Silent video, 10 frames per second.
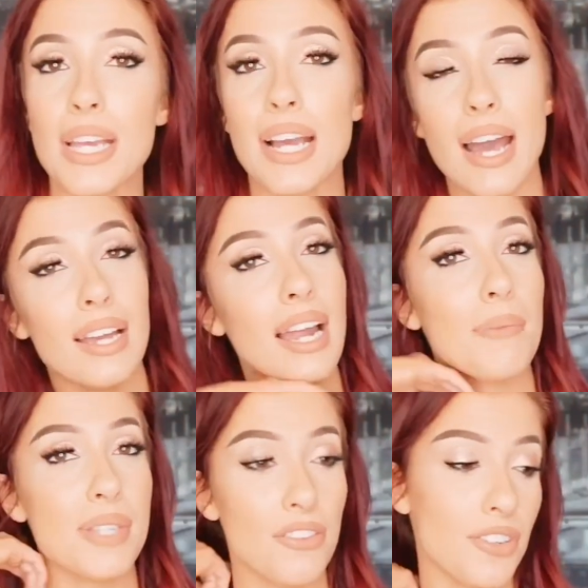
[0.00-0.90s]
I got, and
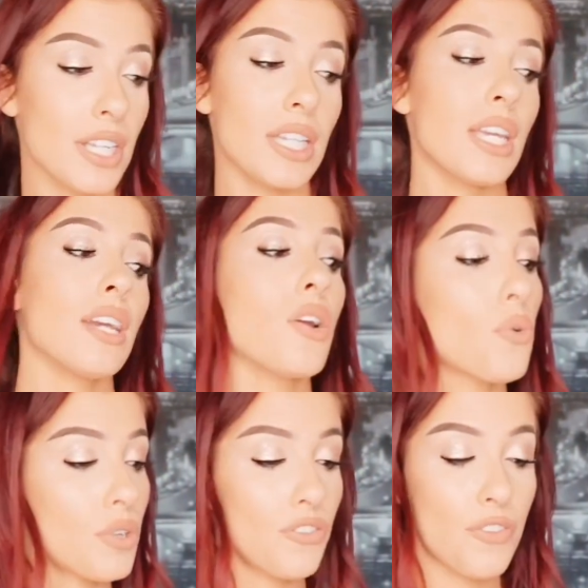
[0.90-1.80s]
I'm definitely gonna
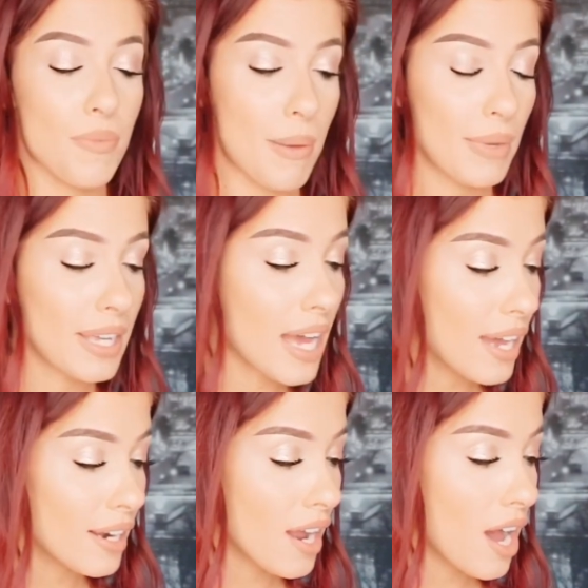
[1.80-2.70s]
order from them
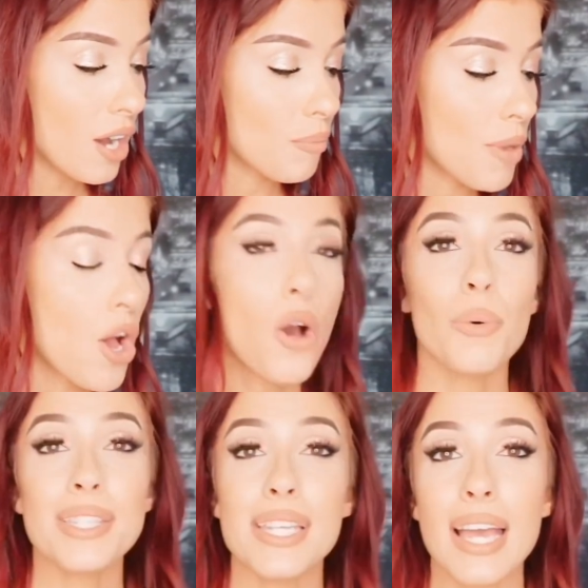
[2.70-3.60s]
again.
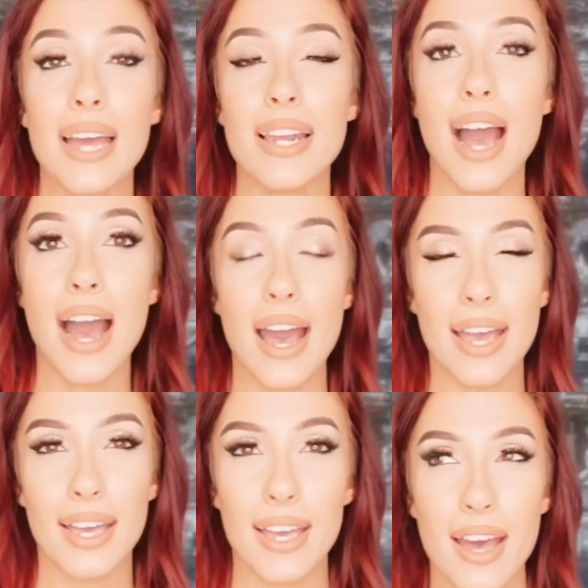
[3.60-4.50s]
Once again,
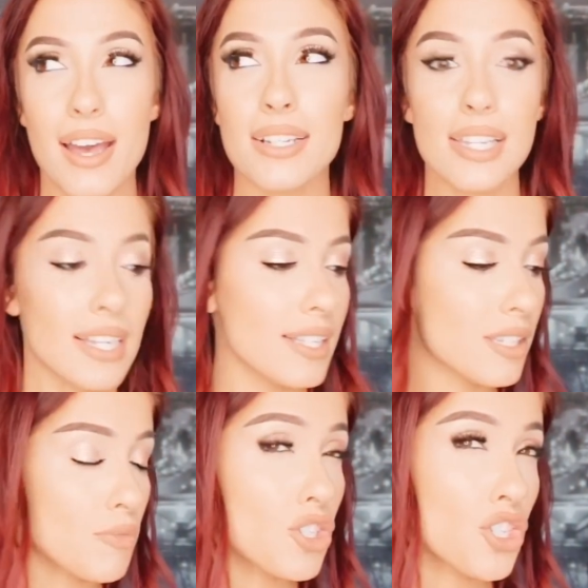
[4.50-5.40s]
I did get
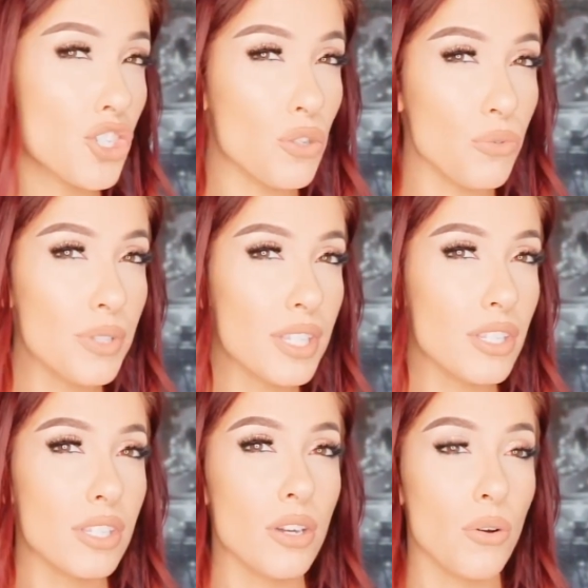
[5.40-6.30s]
some
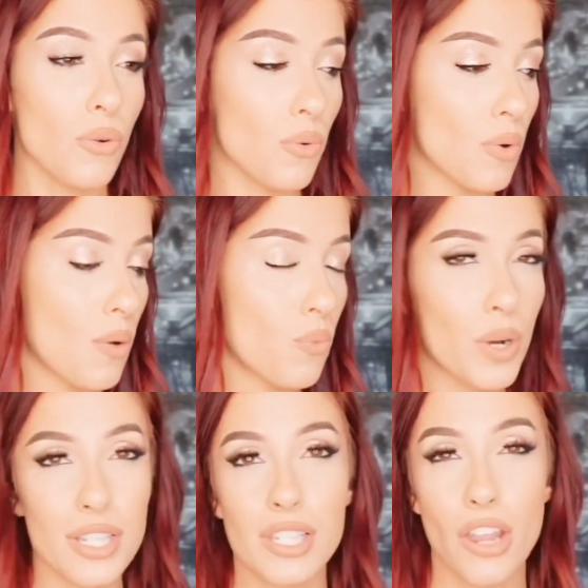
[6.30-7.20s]
shoes, so
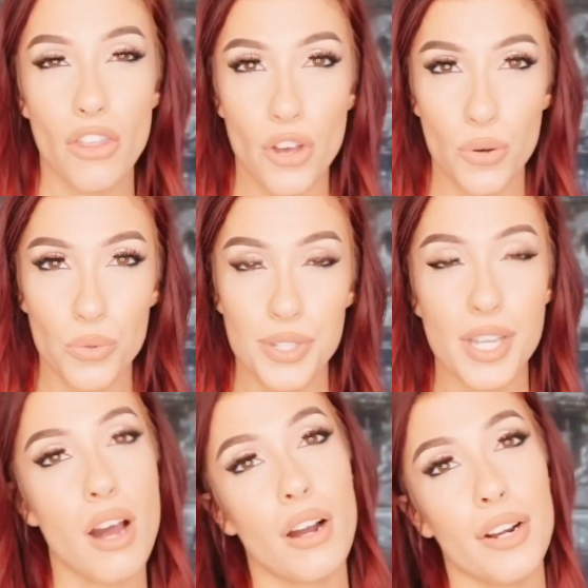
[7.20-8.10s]
once those
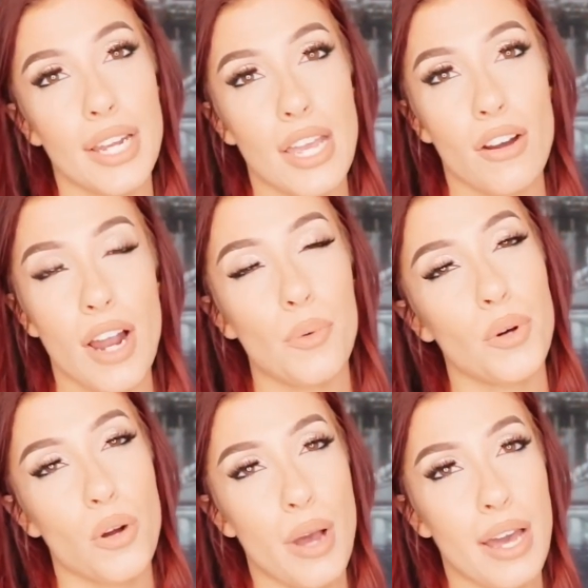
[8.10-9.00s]
are here, I will
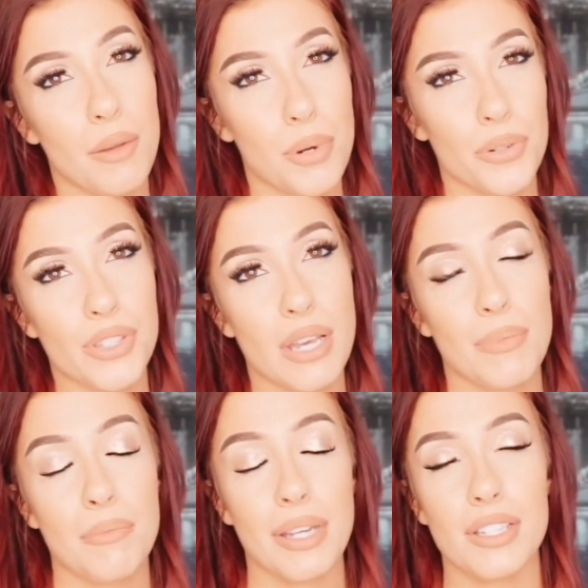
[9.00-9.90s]
go ahead and post them
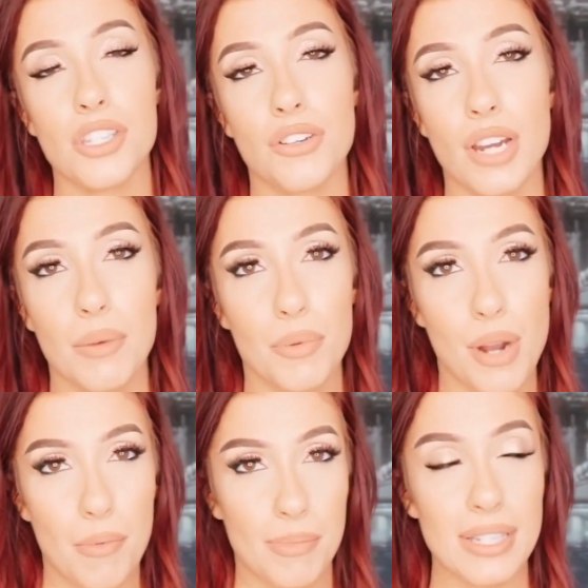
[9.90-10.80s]
in my Instagram and
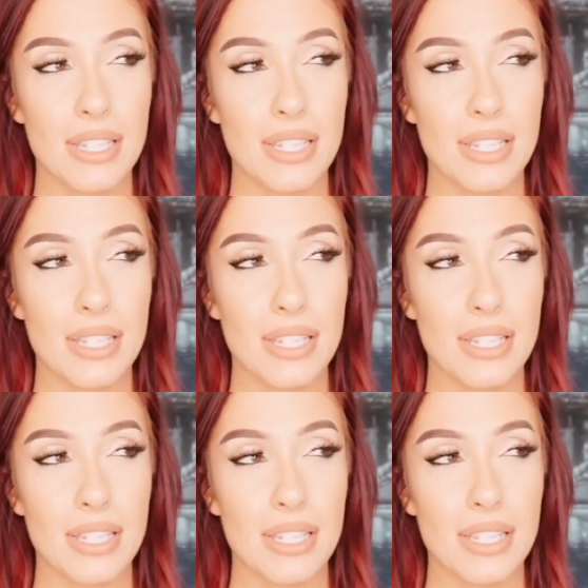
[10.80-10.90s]
probably my